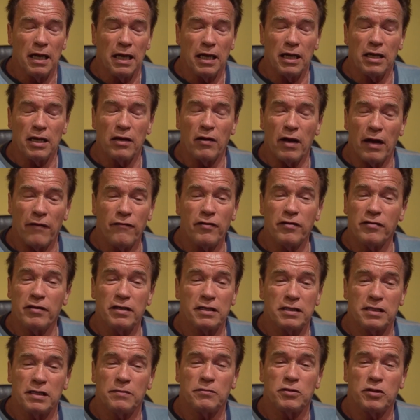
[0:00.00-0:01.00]

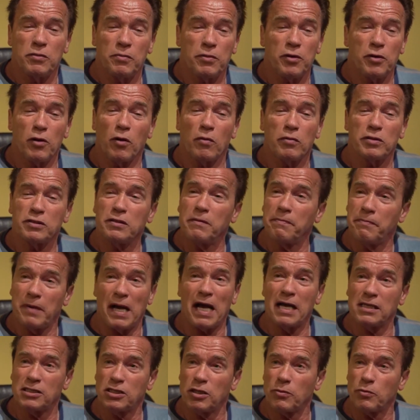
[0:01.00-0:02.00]
everything seems to be always
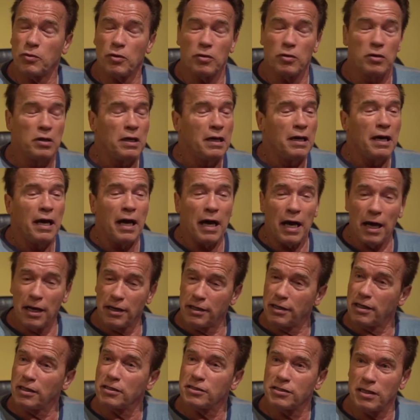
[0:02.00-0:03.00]
impossible
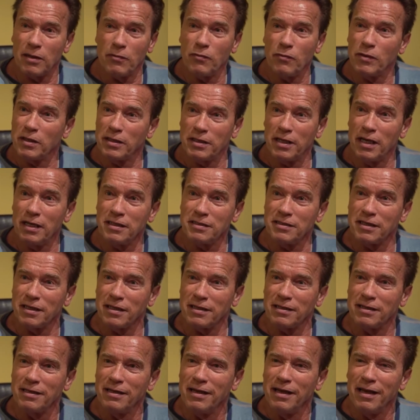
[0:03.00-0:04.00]
until someone does
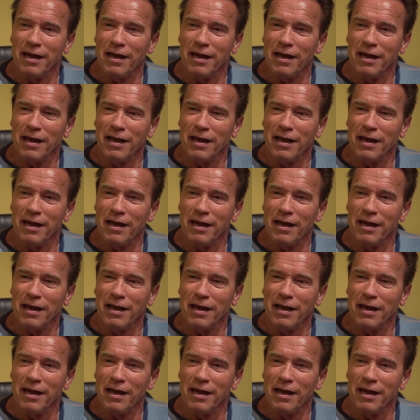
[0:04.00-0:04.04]
it.